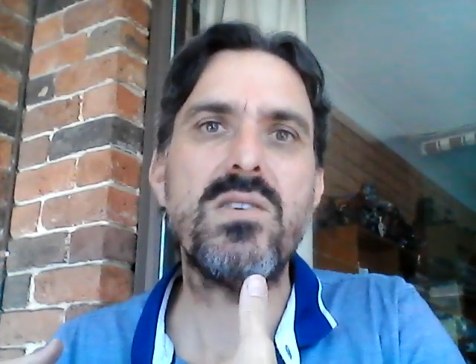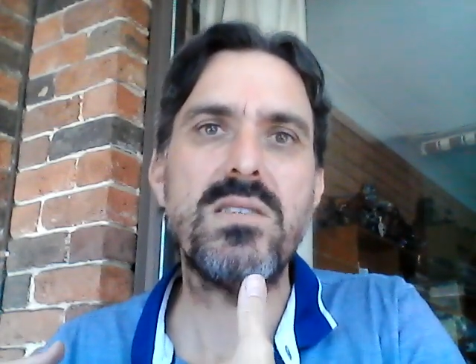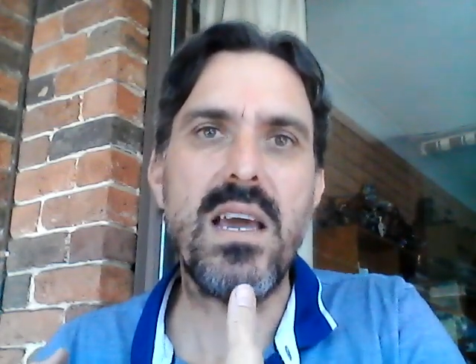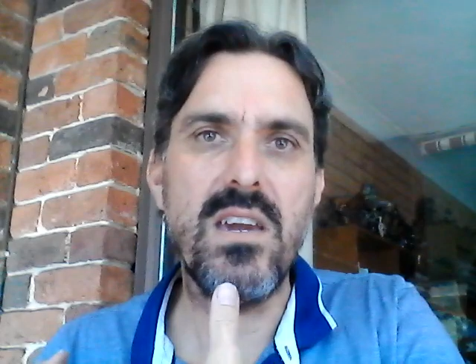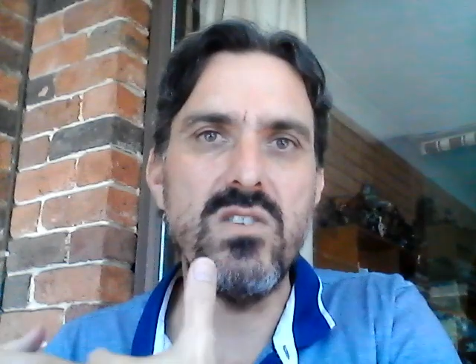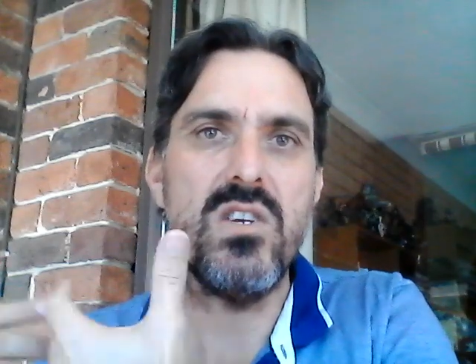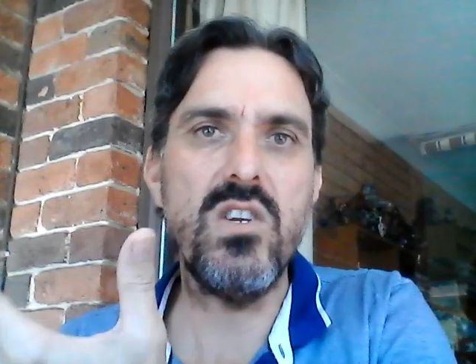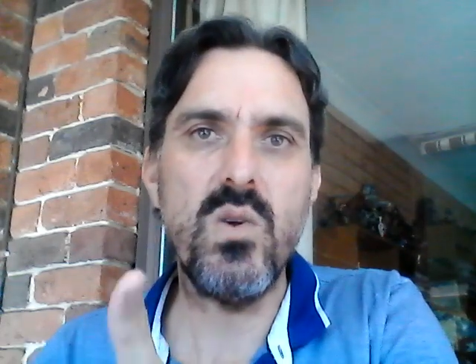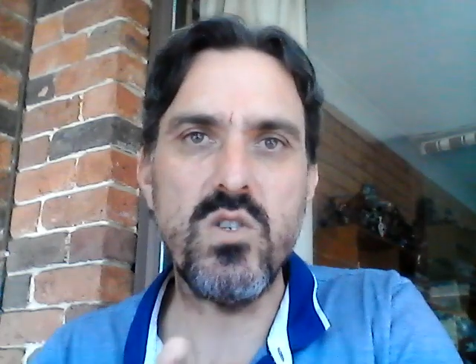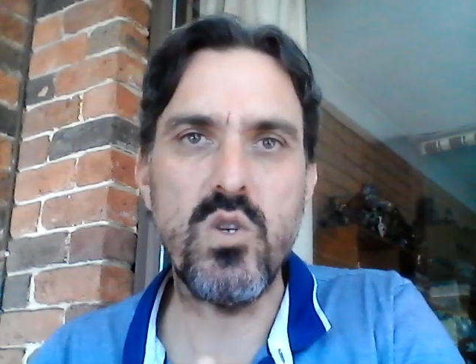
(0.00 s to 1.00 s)
SA
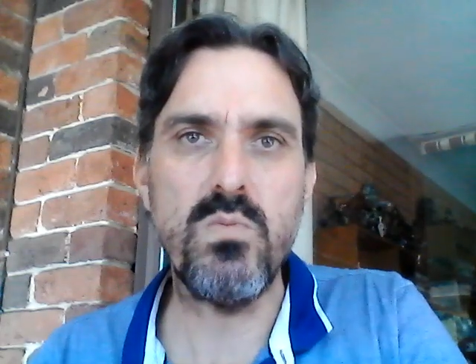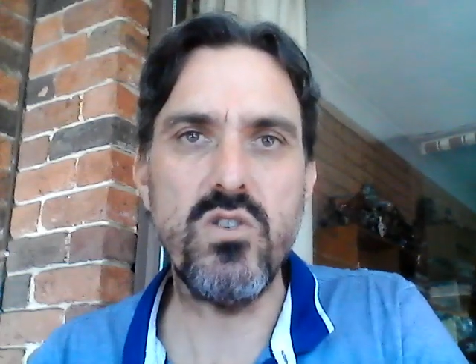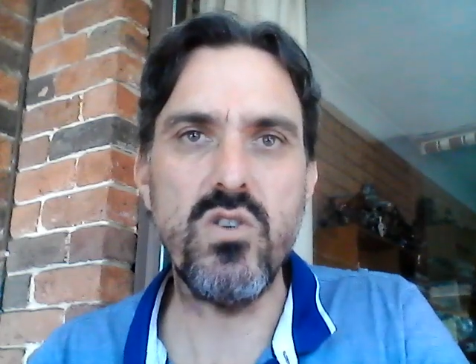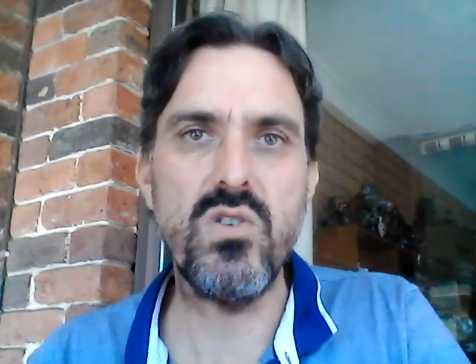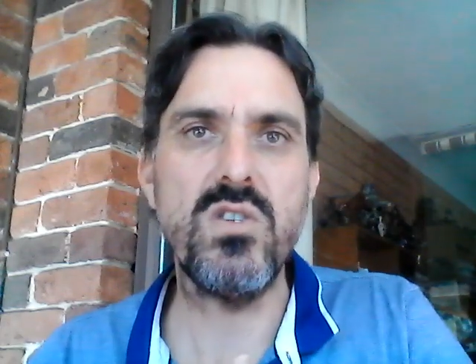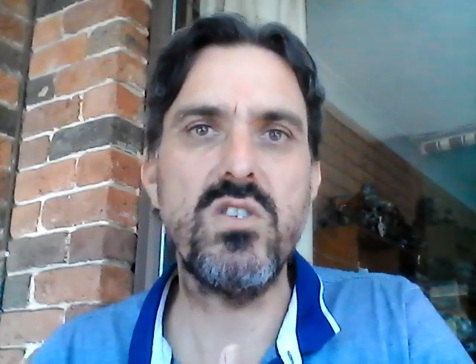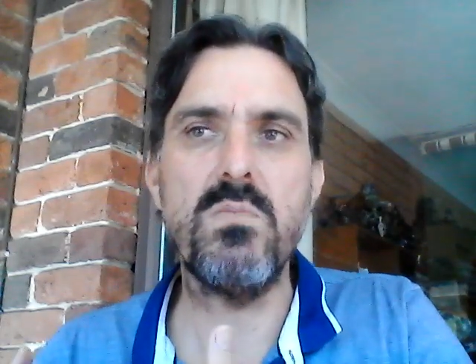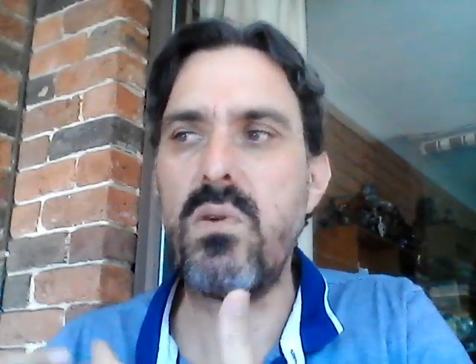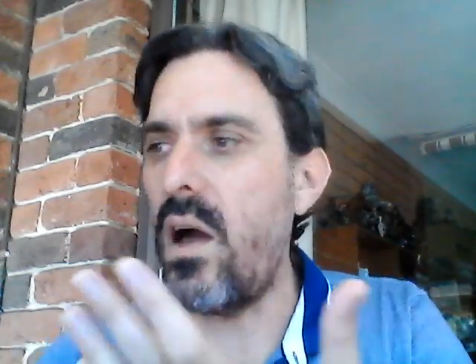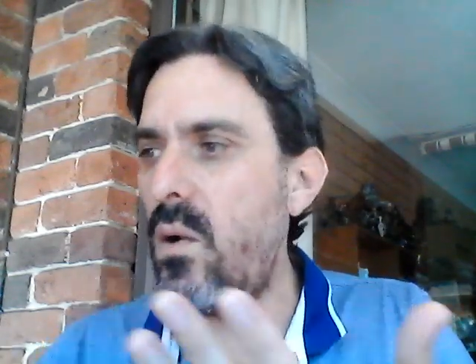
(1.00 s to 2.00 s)
continuing to produce and
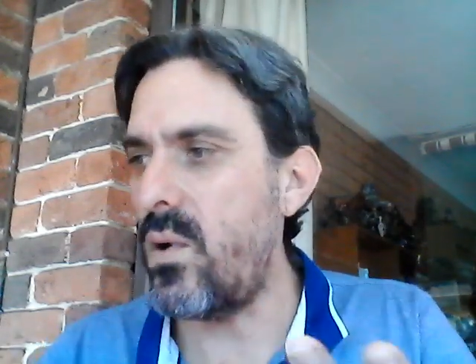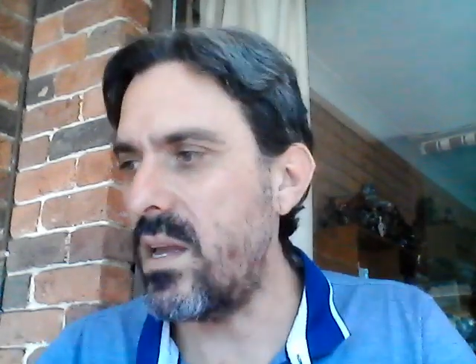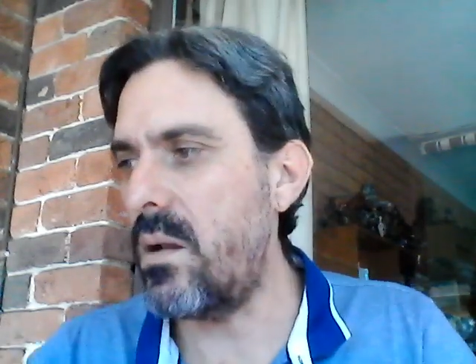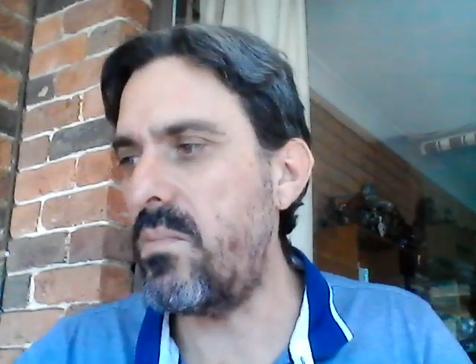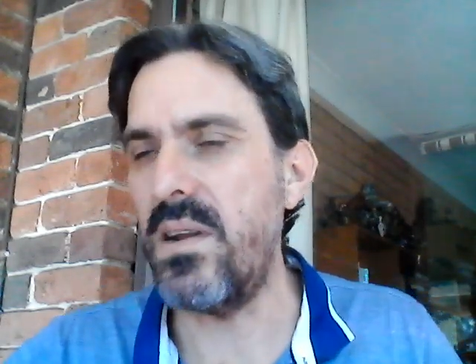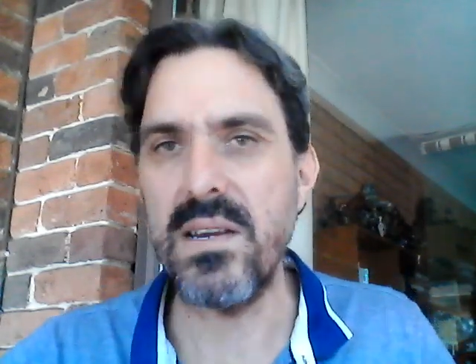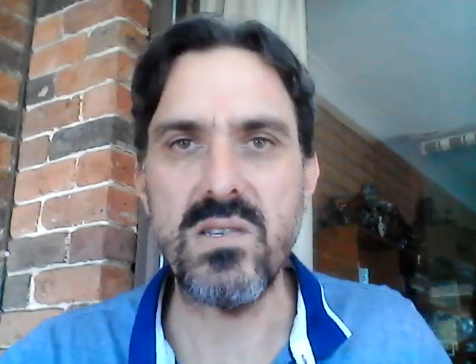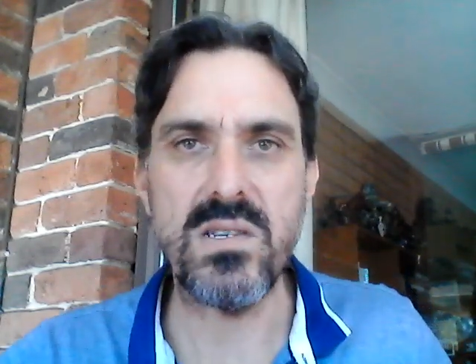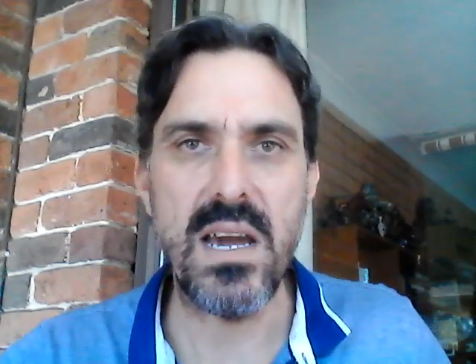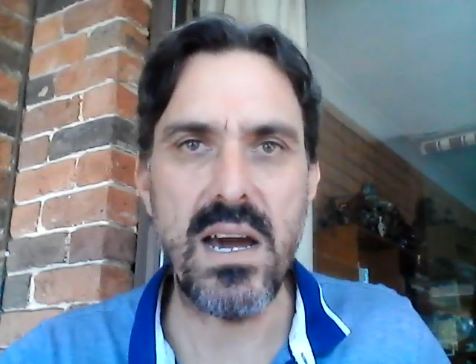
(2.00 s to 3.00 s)
supply regular
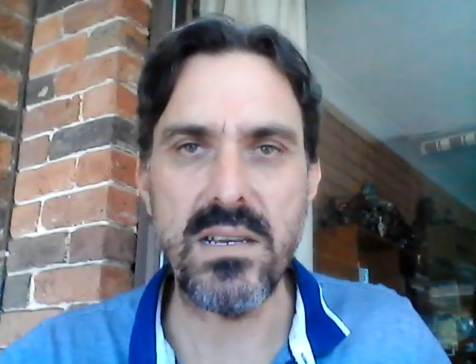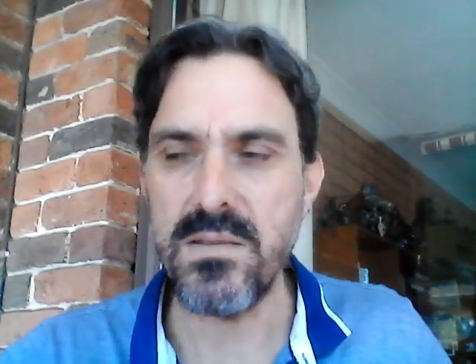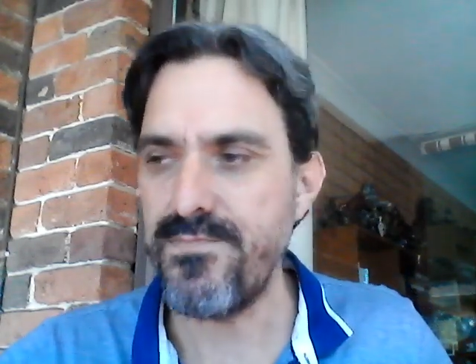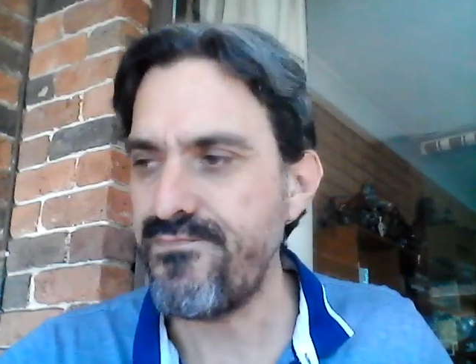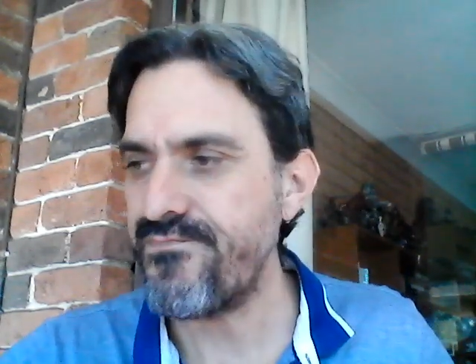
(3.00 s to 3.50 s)
production cigars.